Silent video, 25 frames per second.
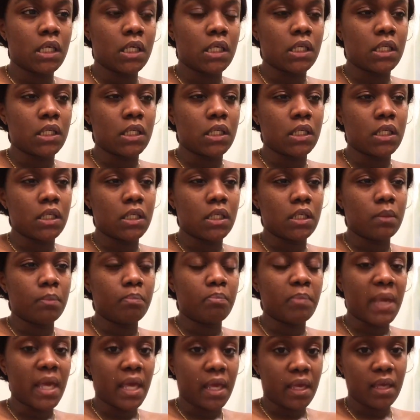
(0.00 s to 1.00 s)

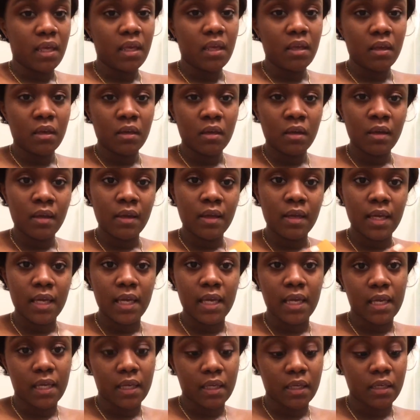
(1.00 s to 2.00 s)
in May,
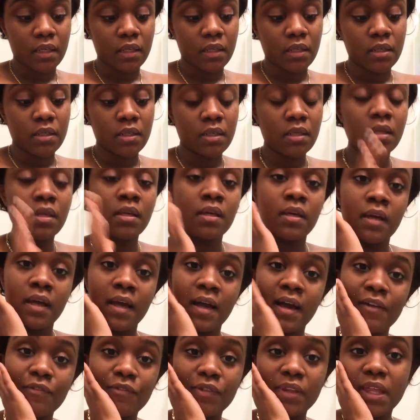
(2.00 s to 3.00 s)
and
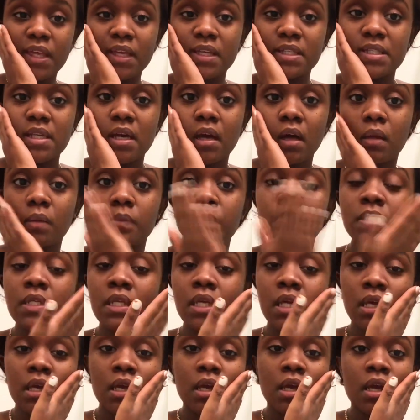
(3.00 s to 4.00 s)
I feel like it's helped.
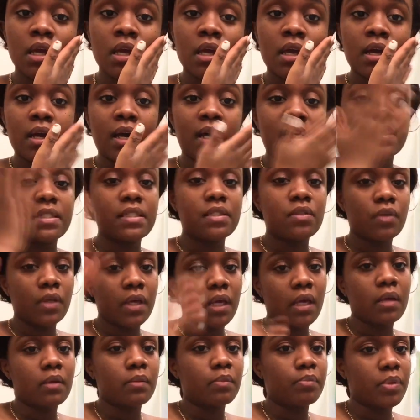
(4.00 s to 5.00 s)
I still
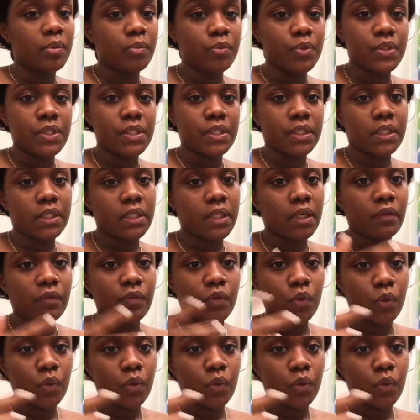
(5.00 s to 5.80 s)
get pimples here and there,